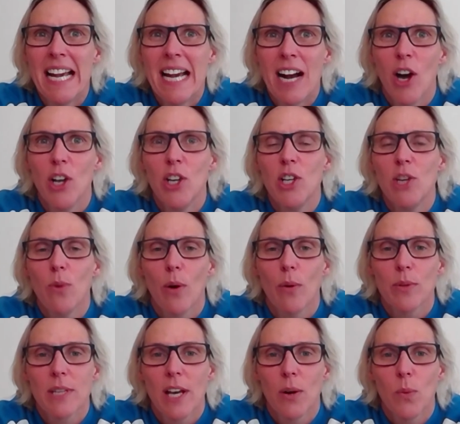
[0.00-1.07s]
I knew I
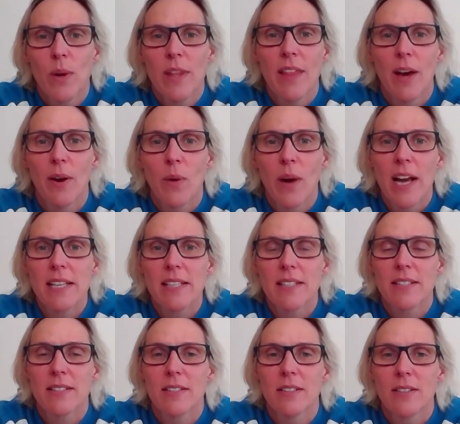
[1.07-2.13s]
was going to win that
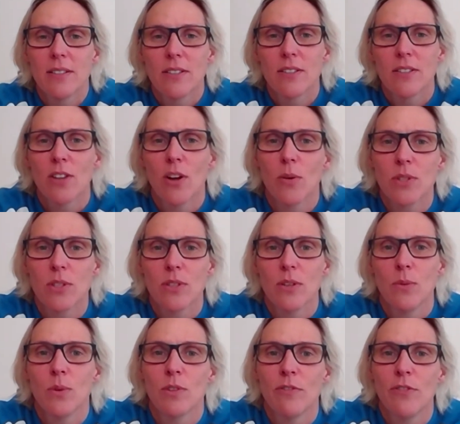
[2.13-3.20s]
race. So it
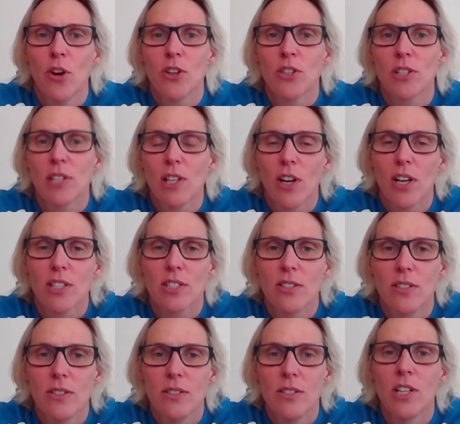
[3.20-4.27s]
was virtually like
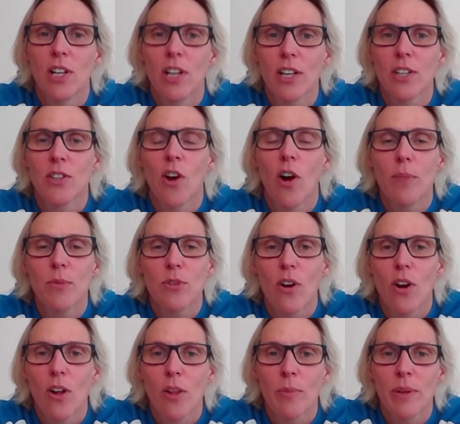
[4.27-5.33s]
a time
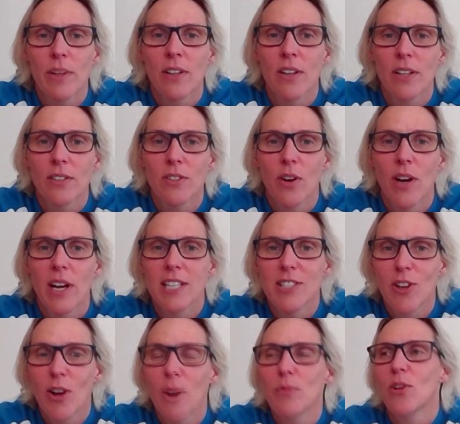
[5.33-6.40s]
trial, a bit like a training
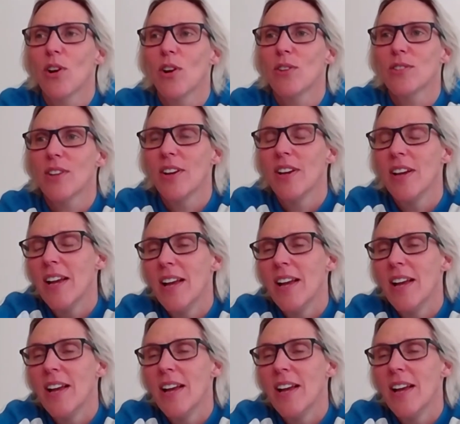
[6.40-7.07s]
time trial. So